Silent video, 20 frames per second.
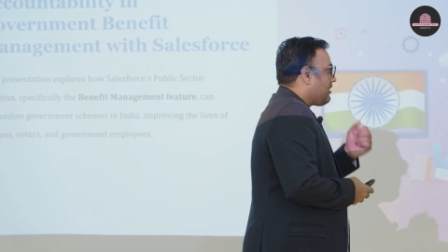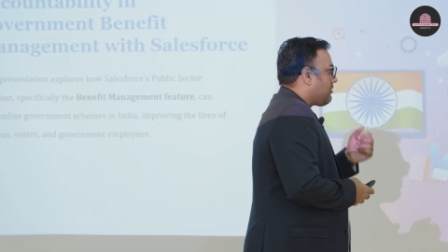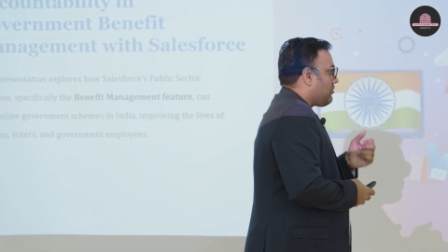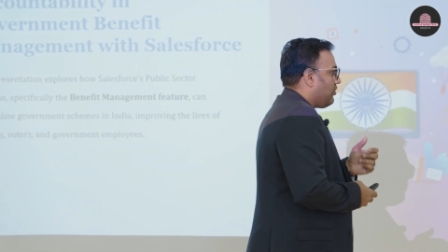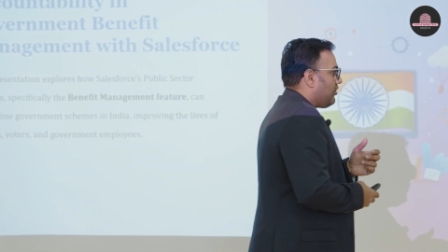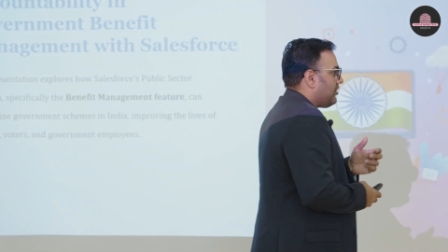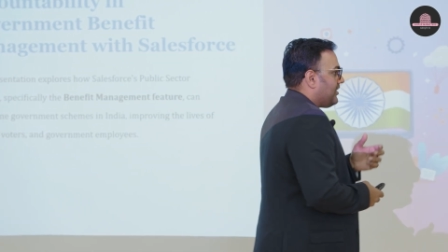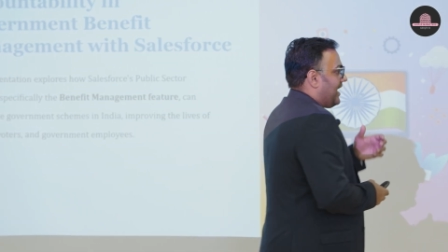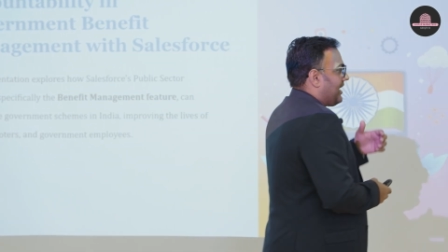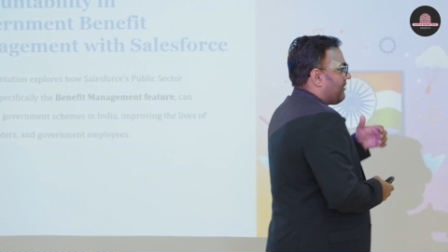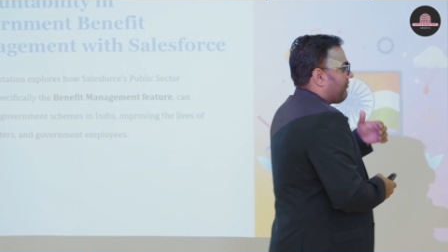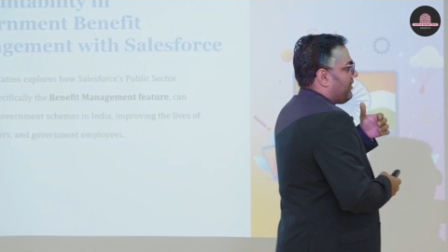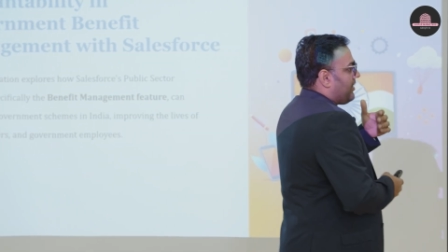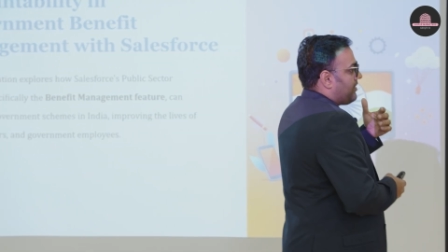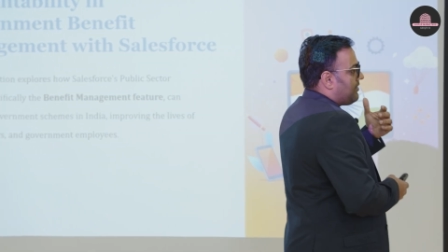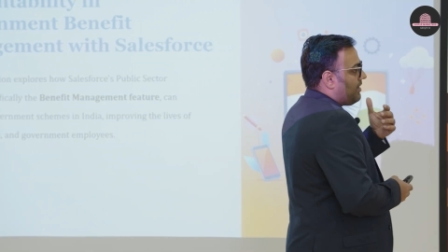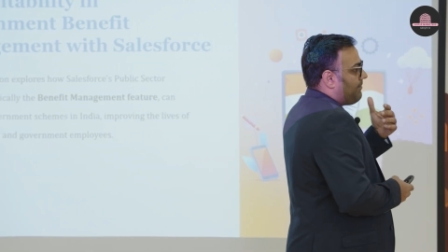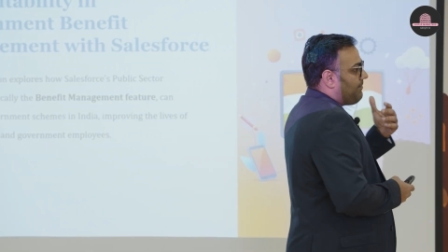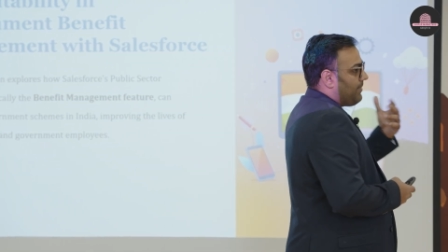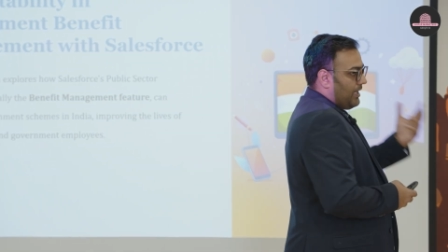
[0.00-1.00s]
So that
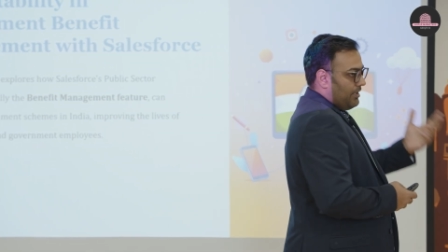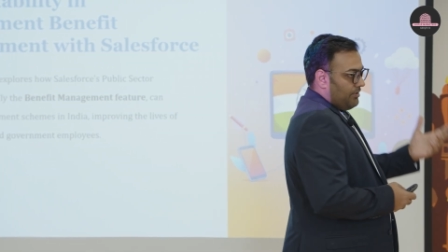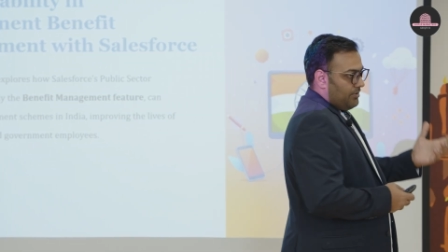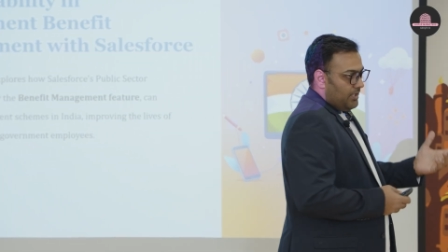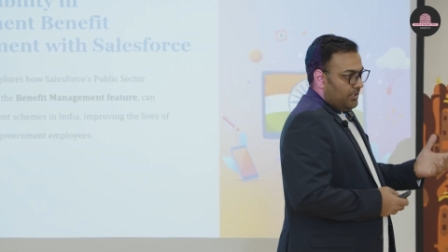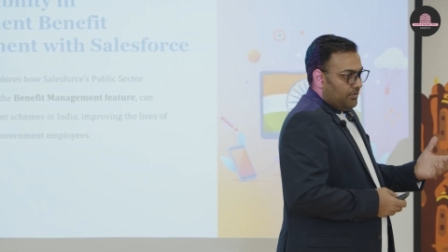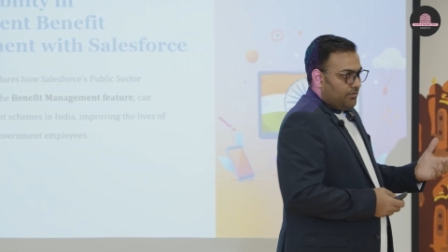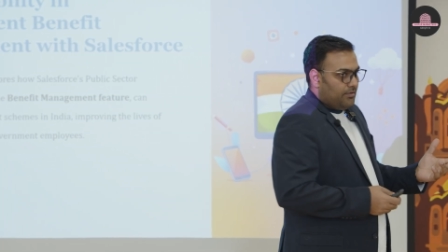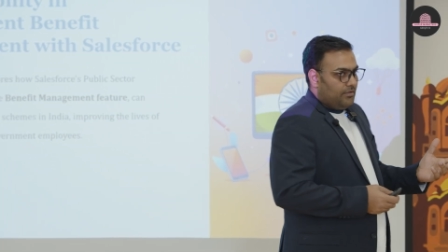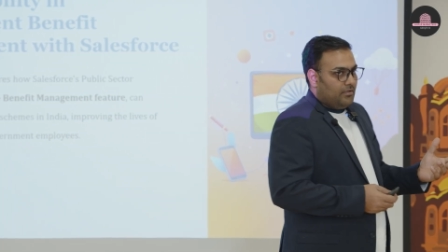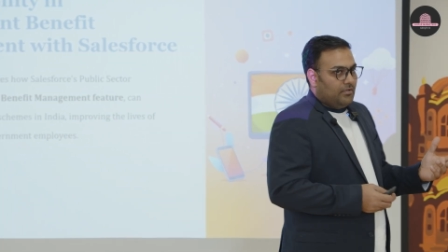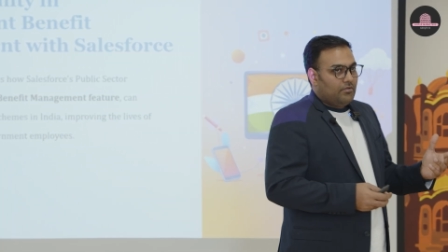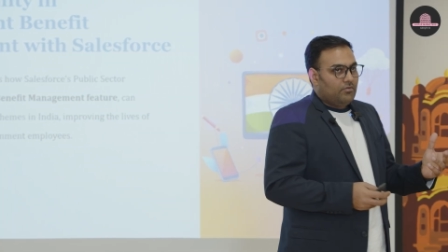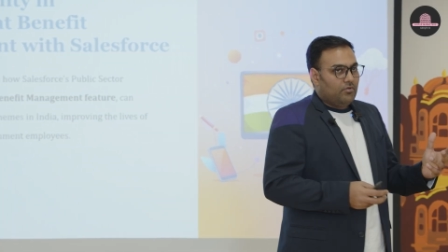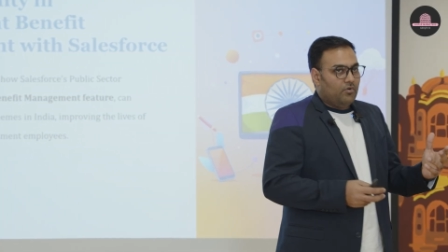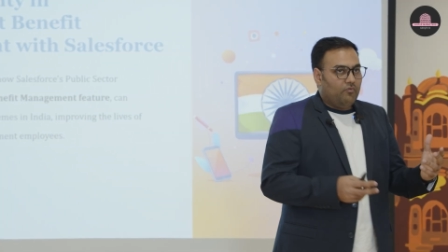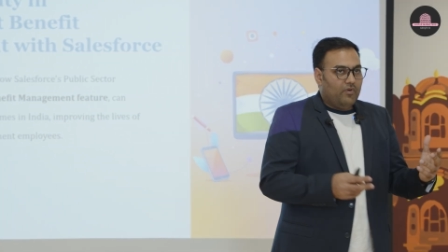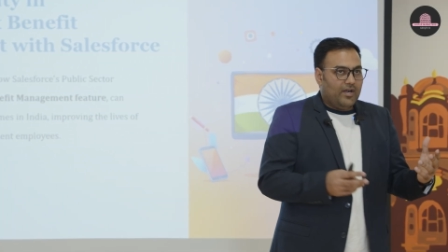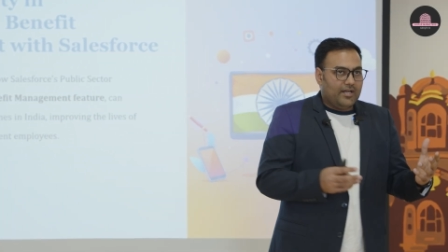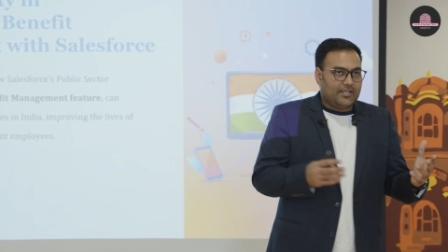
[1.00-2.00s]
was the basis.
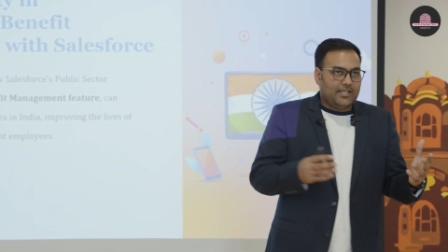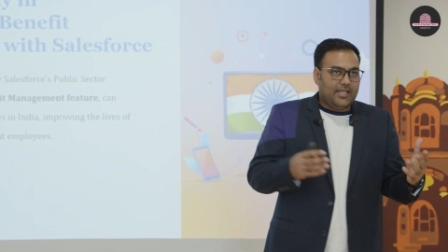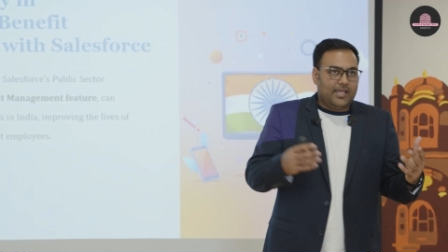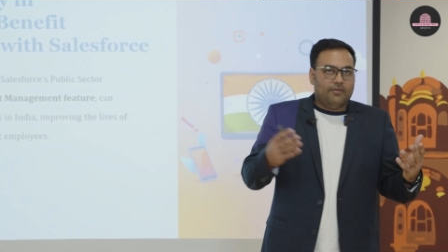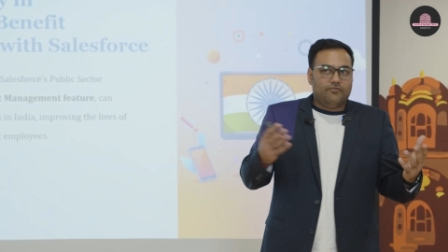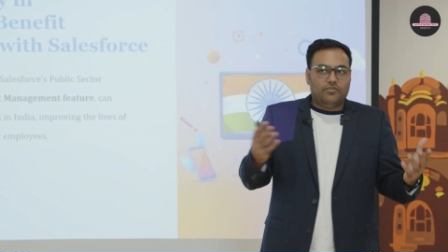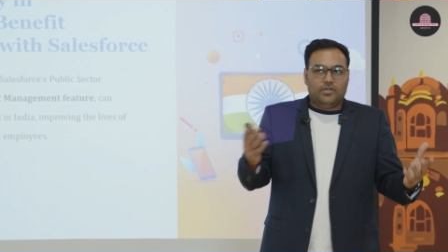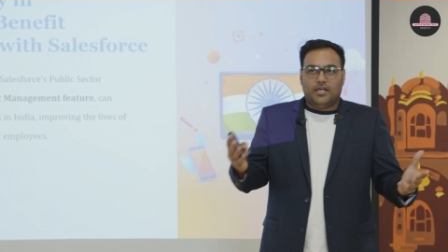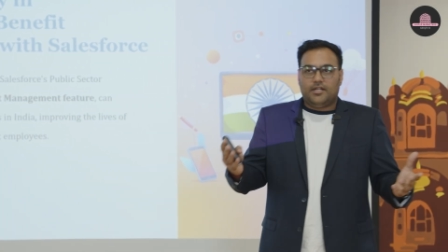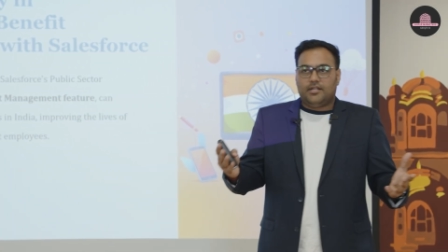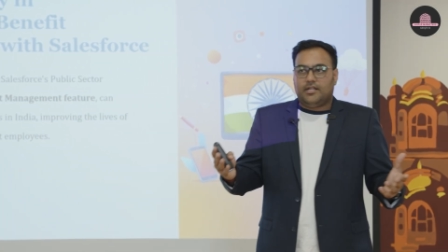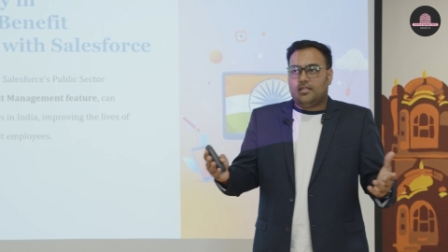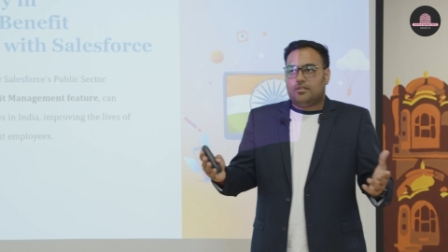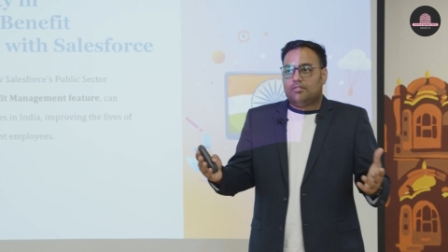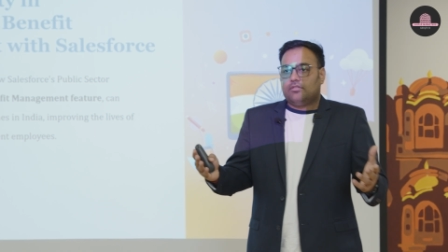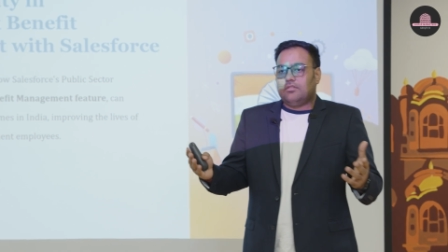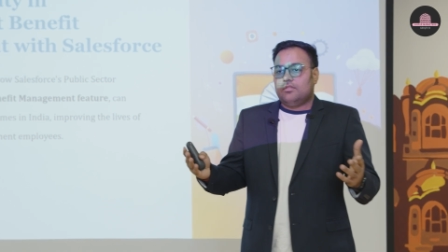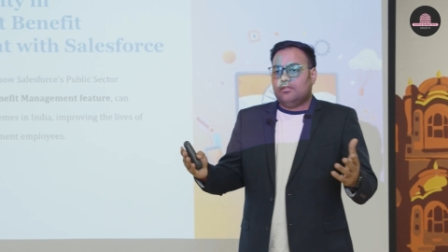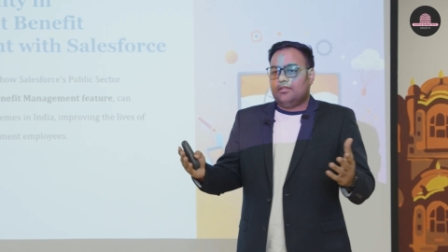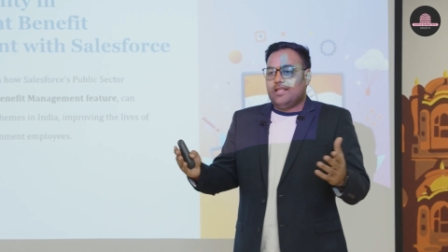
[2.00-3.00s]
So what they have done is